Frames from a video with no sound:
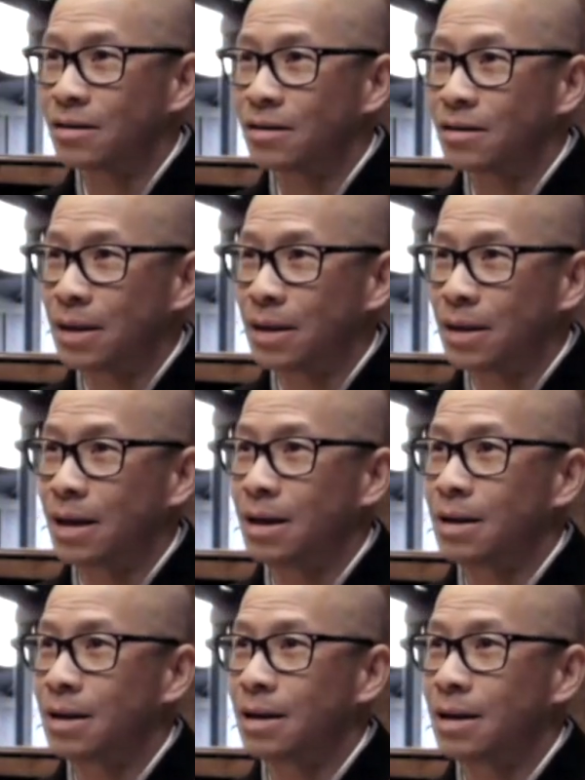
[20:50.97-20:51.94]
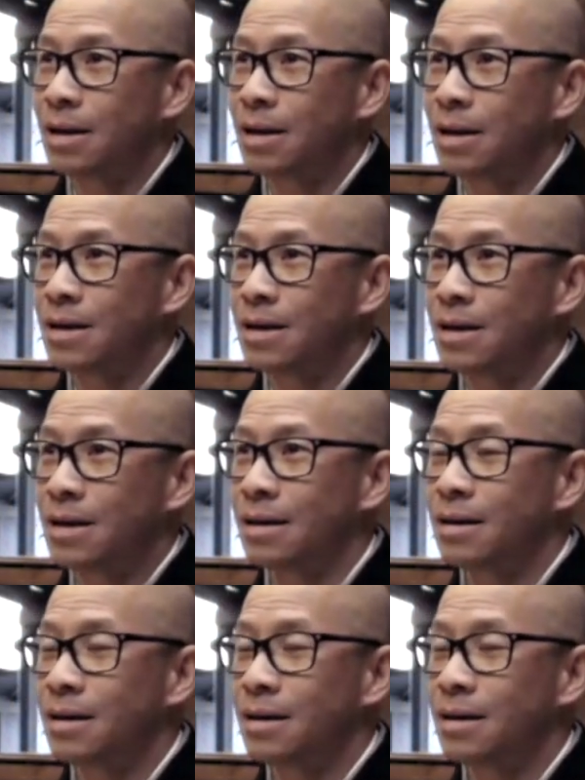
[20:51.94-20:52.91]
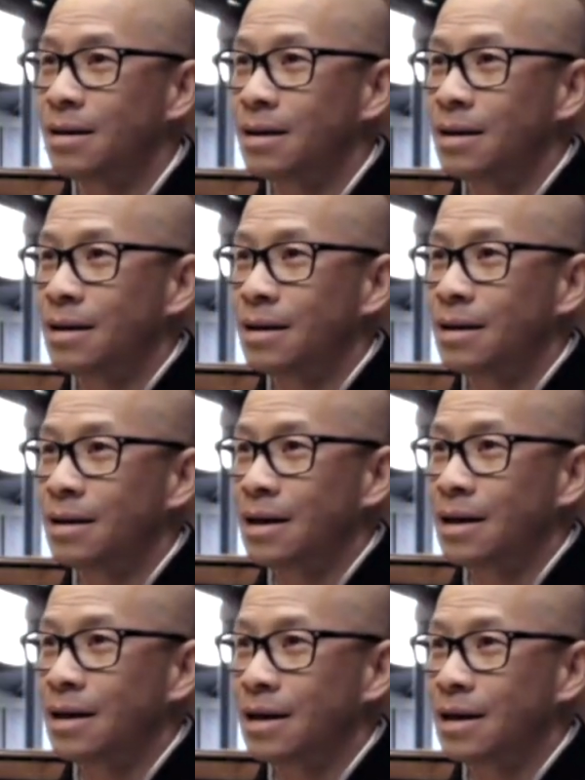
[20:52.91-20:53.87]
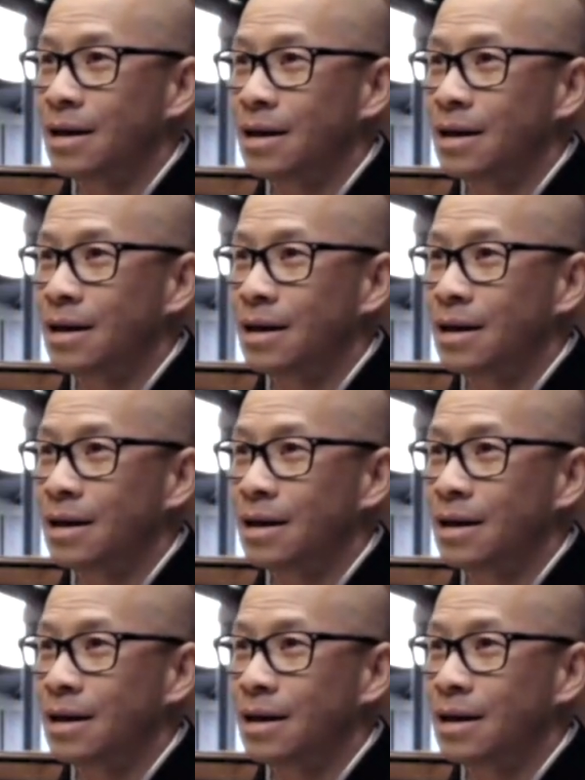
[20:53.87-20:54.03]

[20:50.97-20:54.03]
as a fighter, but he said,